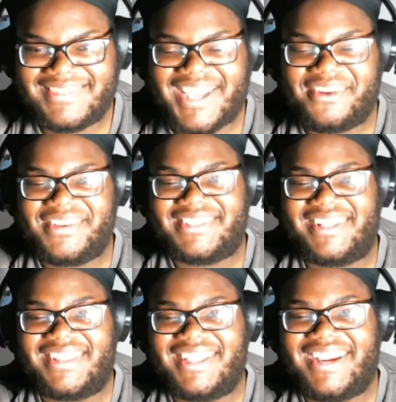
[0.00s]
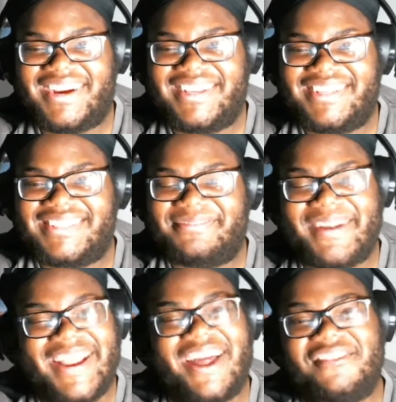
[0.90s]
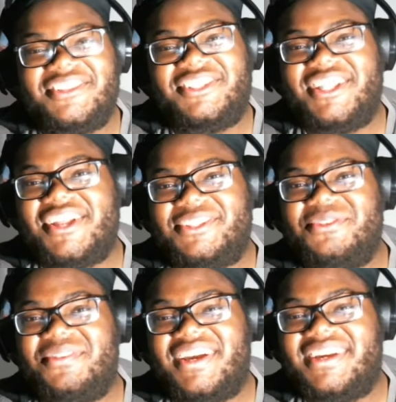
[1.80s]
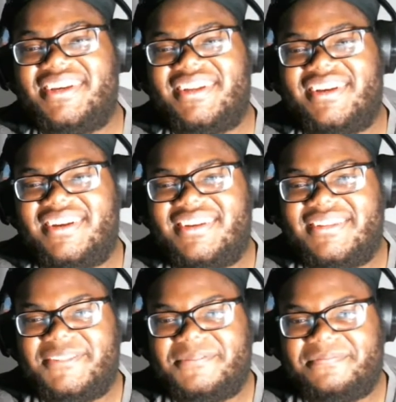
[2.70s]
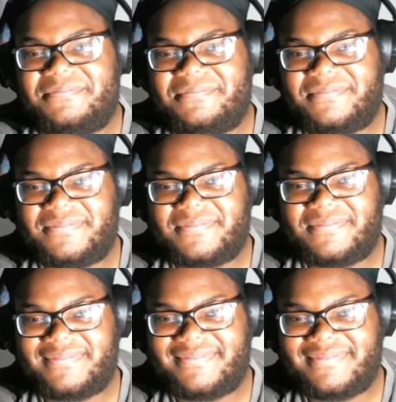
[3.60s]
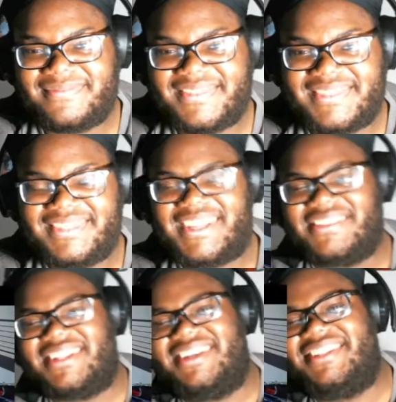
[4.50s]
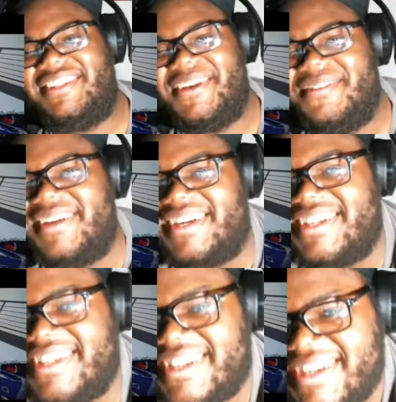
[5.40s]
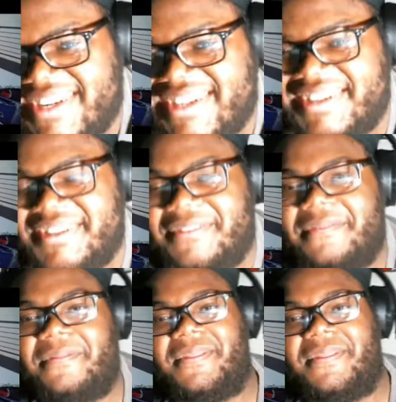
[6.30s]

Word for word: was hilarious, man. That was a little too good. That was a little too good. That